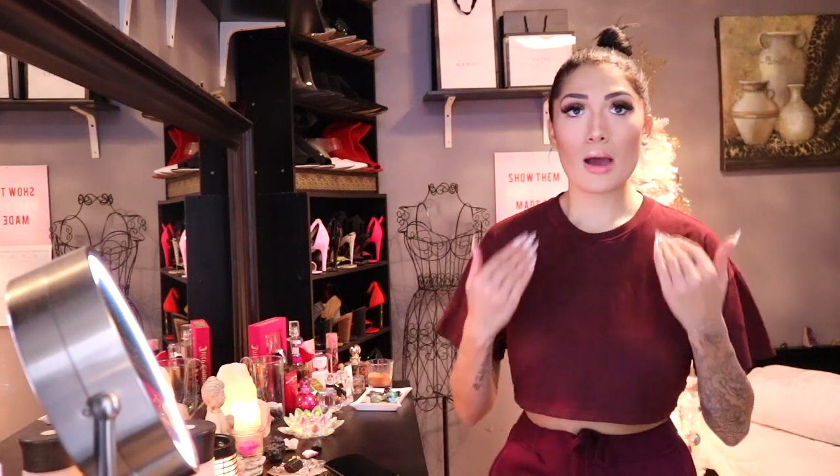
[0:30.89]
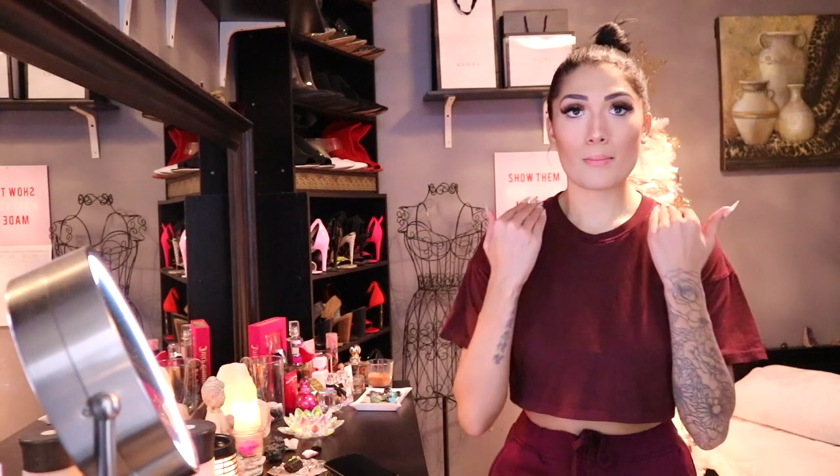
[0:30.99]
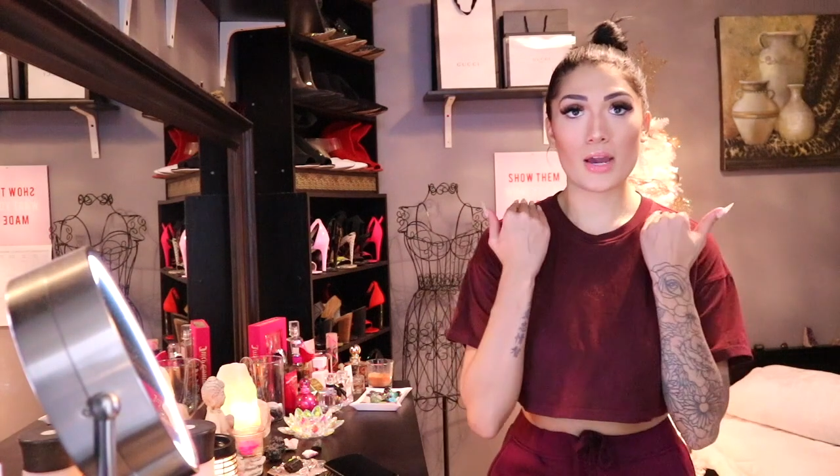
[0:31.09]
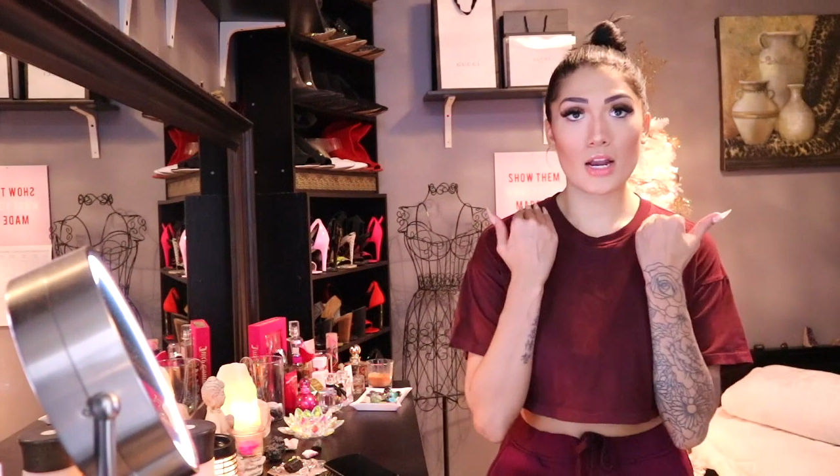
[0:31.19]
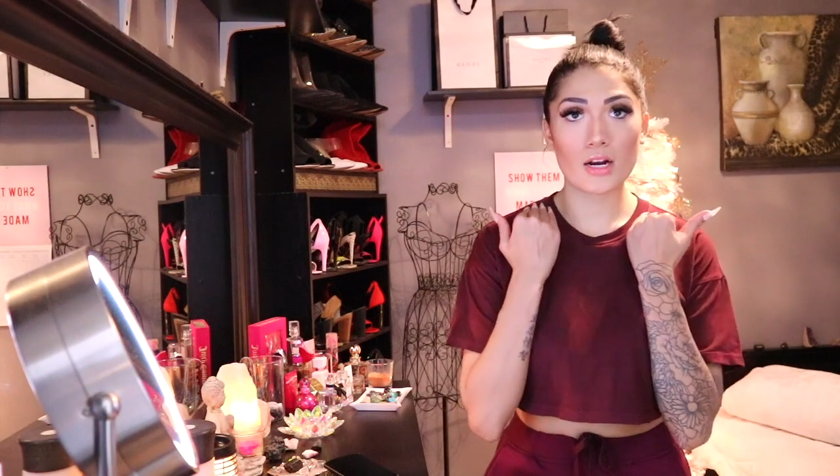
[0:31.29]

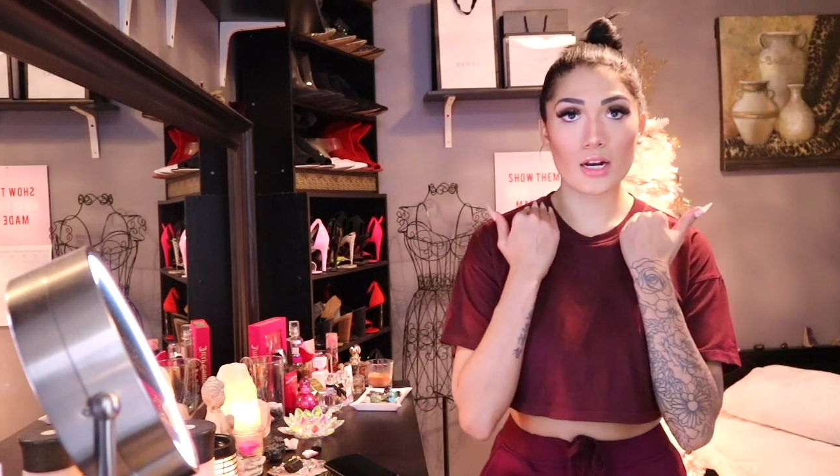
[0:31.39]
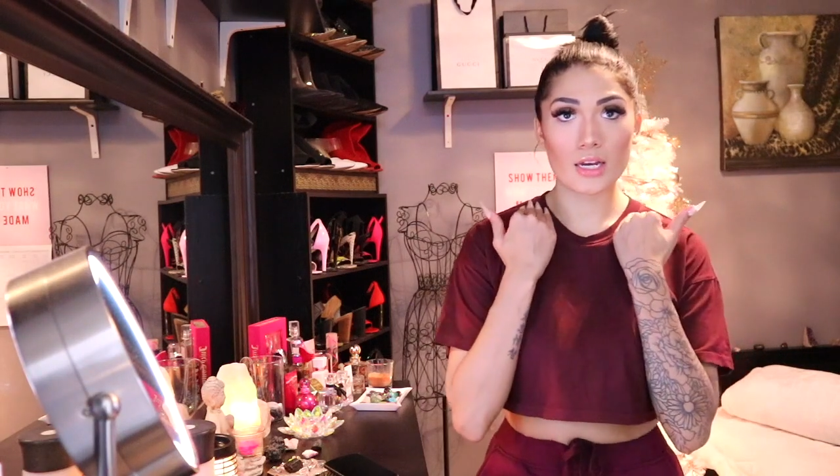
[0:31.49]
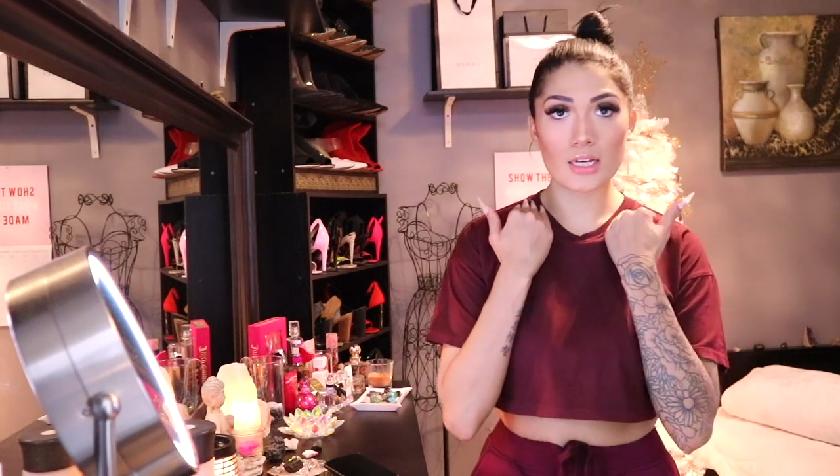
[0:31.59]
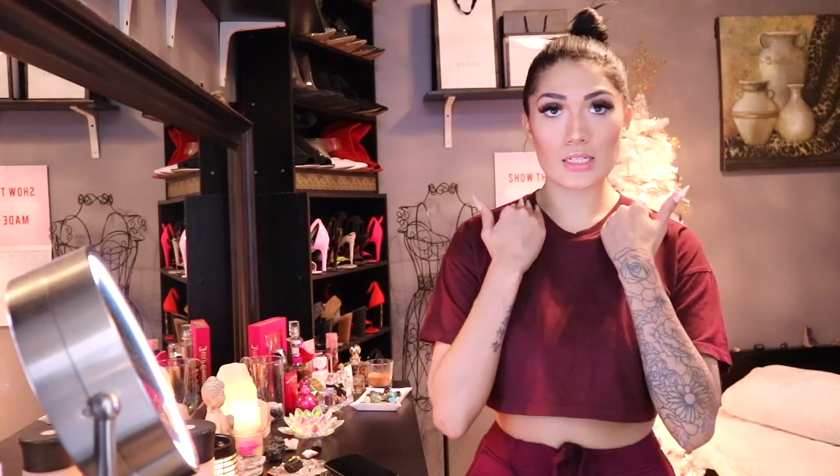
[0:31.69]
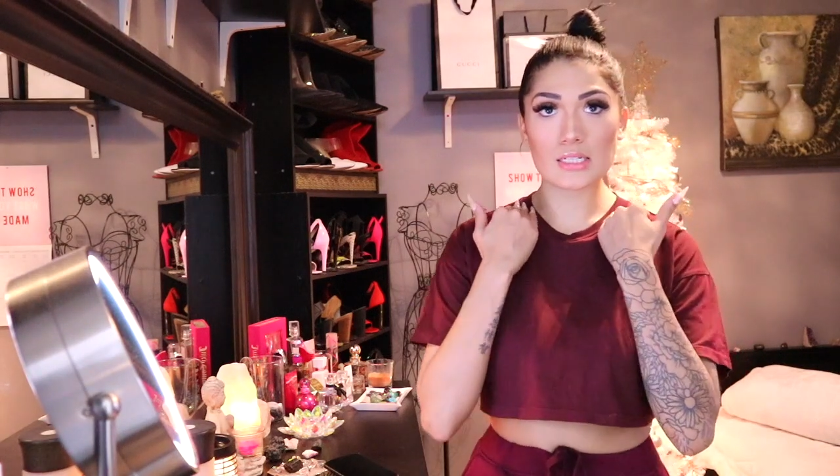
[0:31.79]
My hair
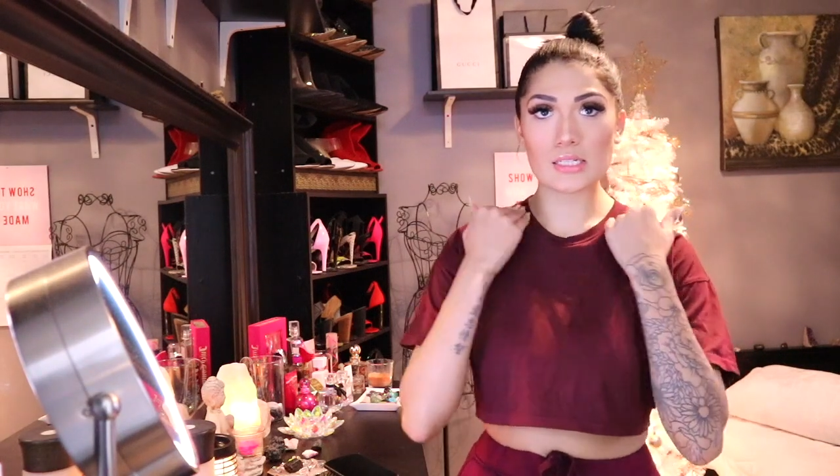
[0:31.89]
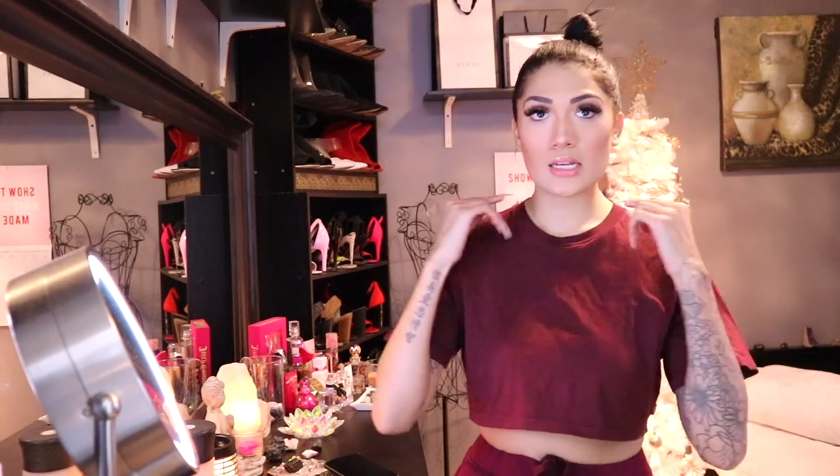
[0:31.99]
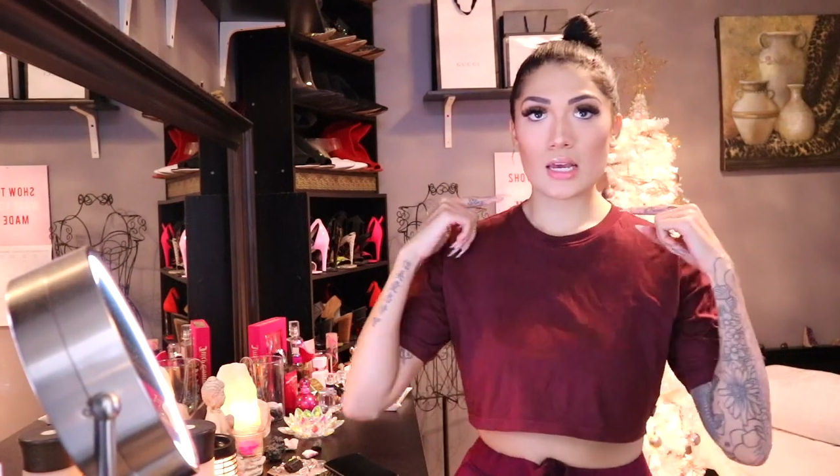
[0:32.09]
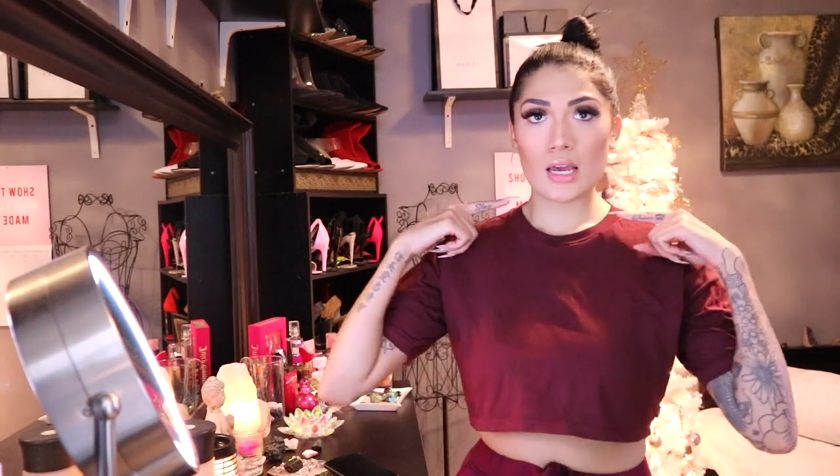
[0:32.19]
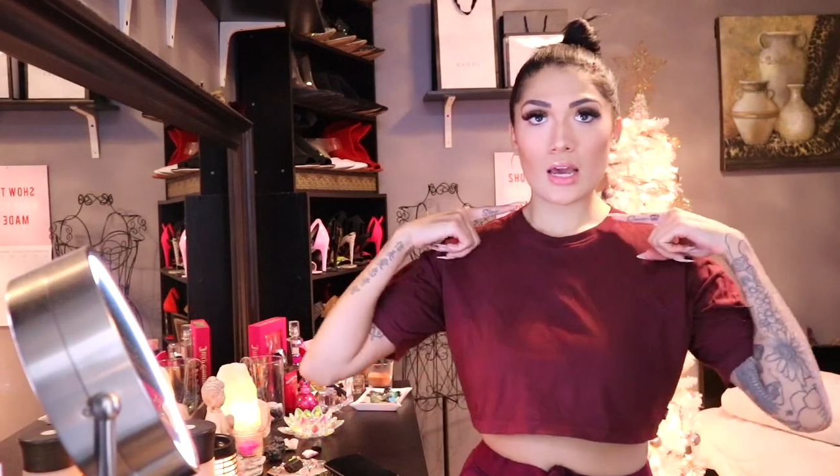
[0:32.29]
is
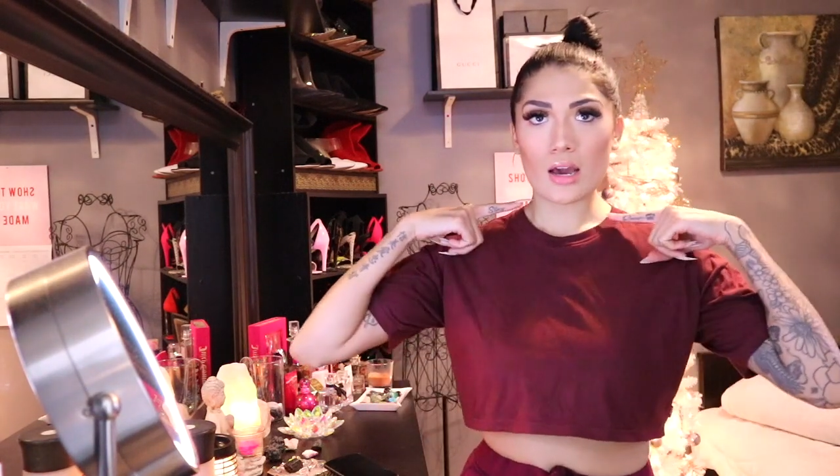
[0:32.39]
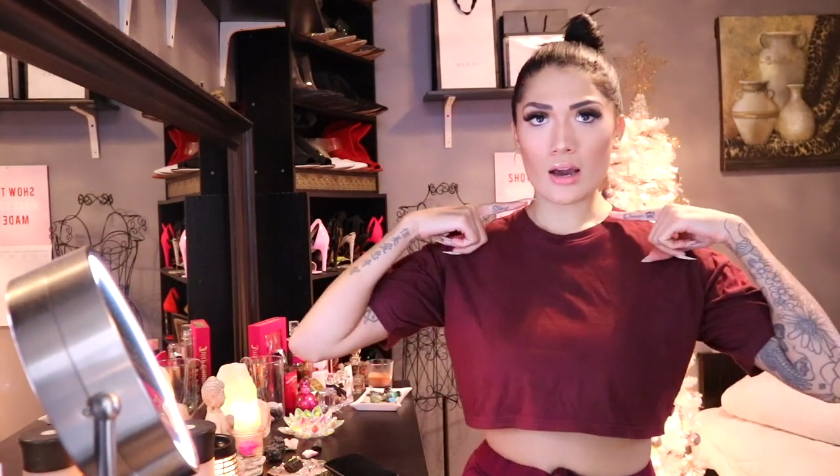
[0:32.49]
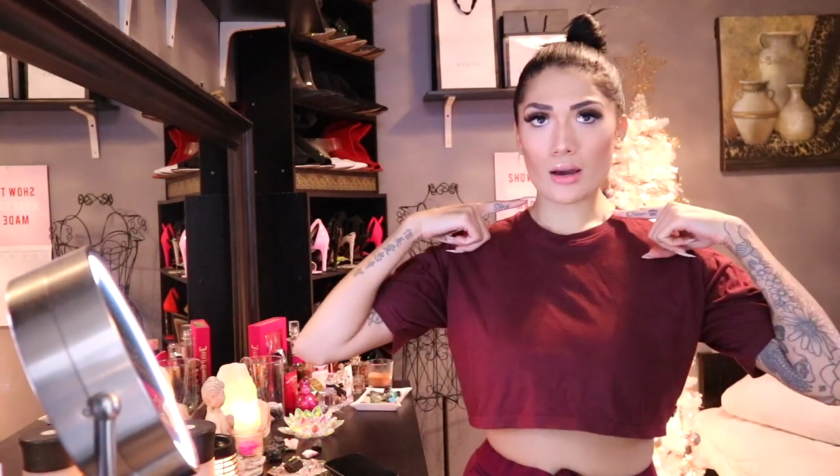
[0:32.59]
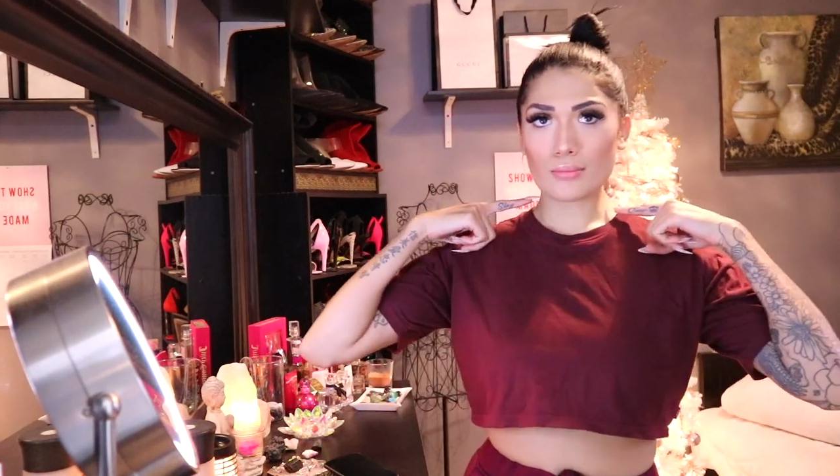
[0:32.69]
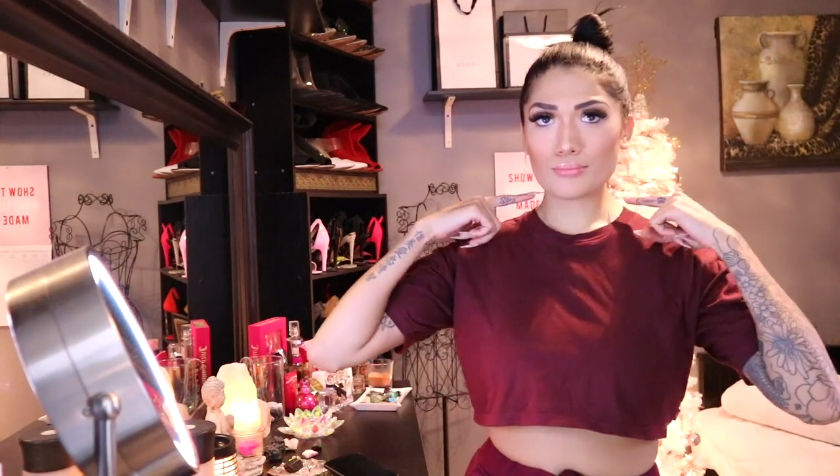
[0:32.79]

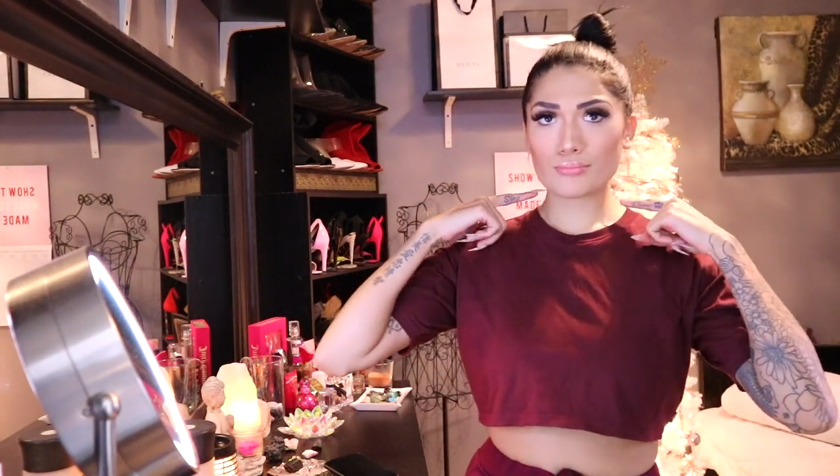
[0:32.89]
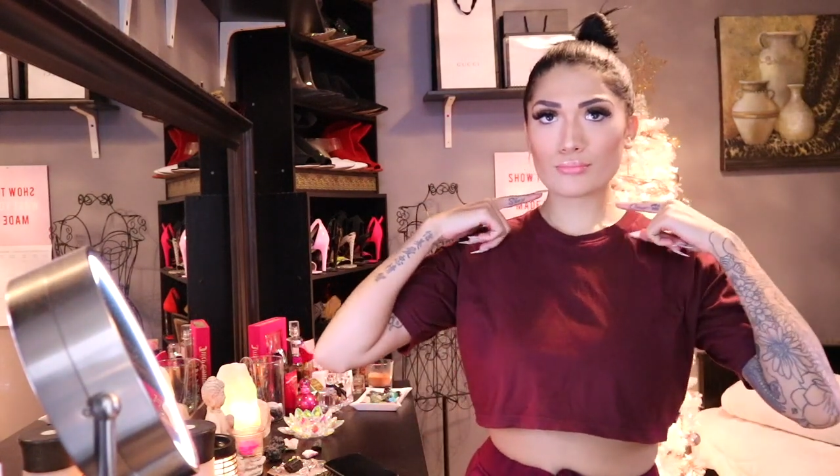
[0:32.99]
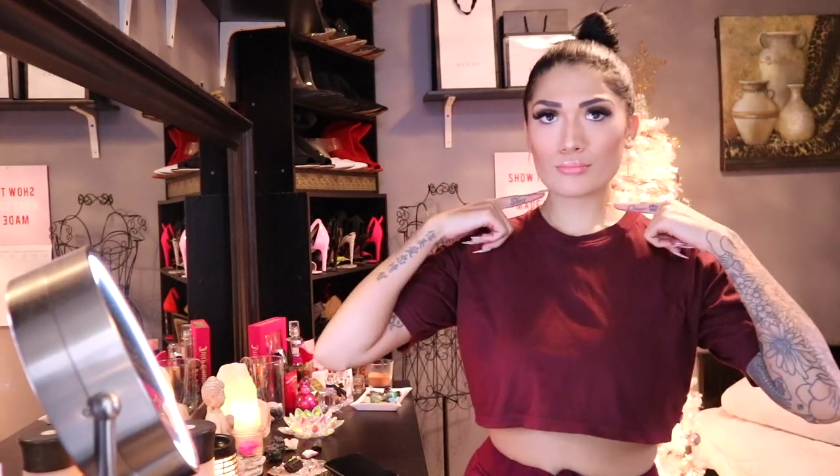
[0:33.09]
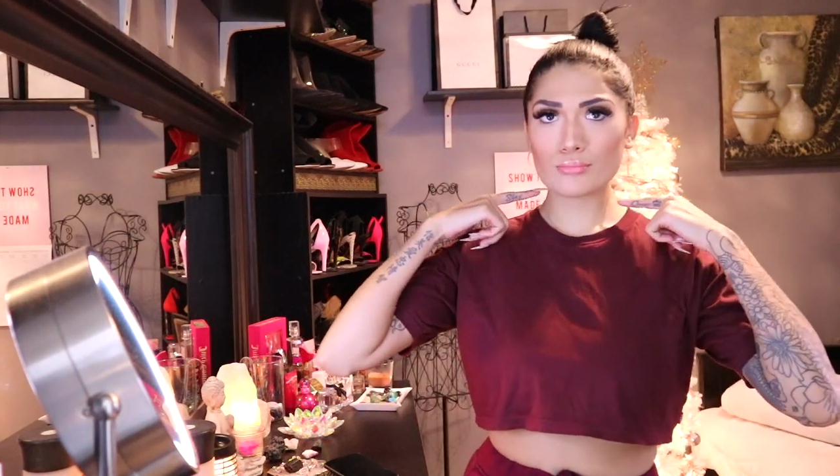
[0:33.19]
um,